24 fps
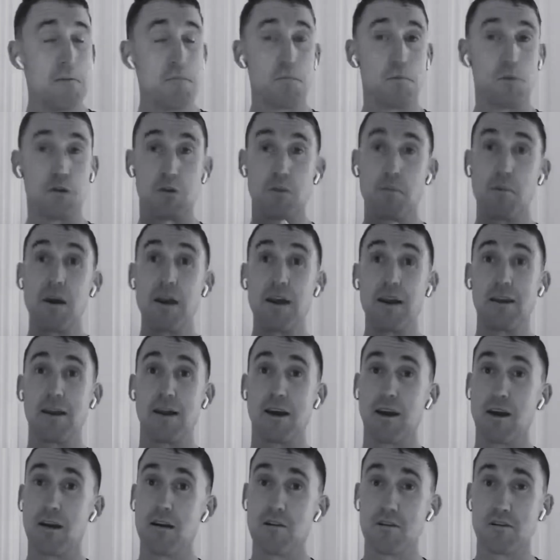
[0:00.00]
But the main
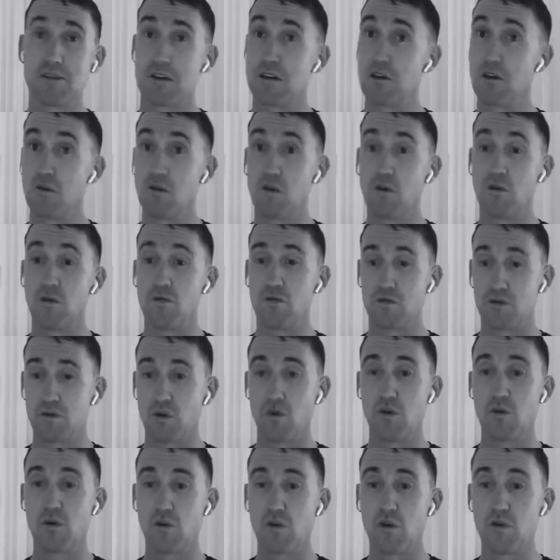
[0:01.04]
thing here is that you
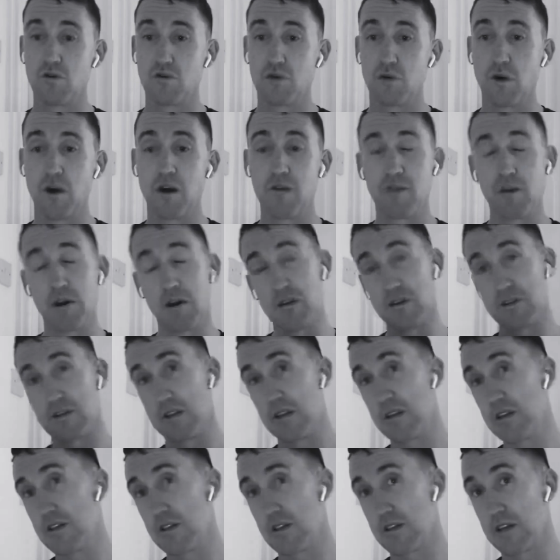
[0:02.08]
don't go too heavy, because
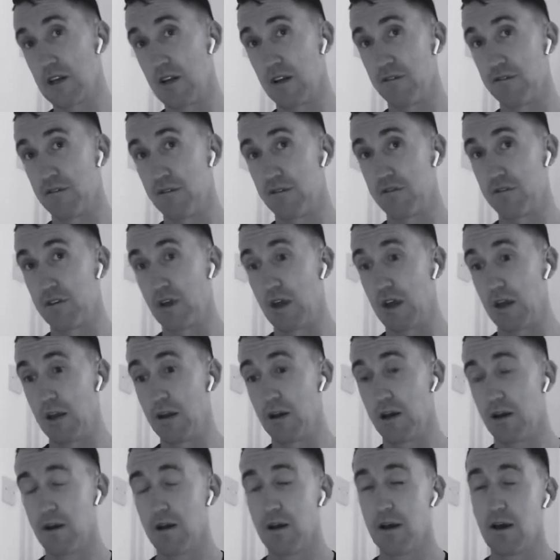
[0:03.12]
it is a set of 15.
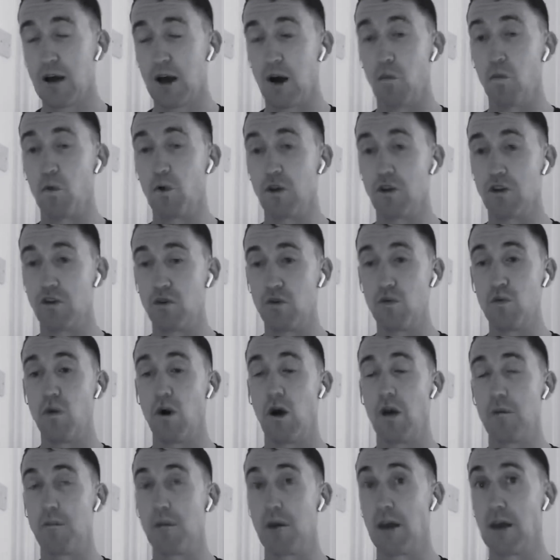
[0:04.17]
And we do
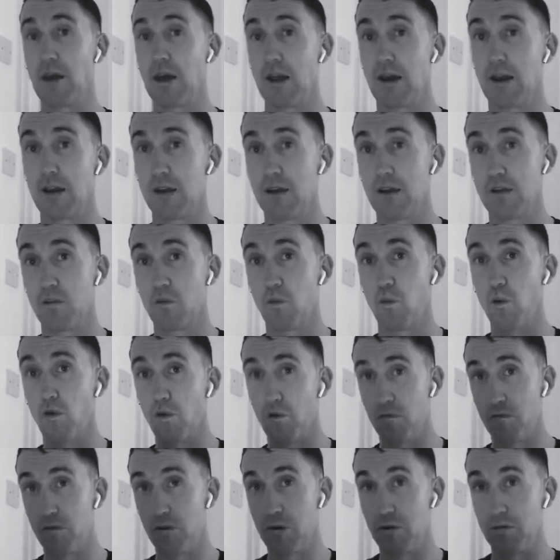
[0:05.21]
want to be getting this
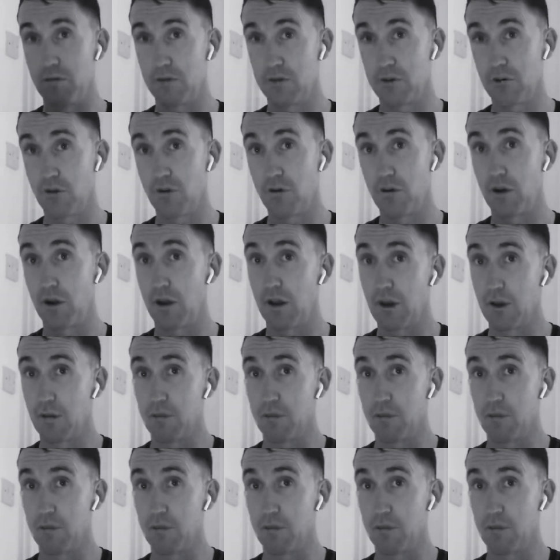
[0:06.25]
1 round done in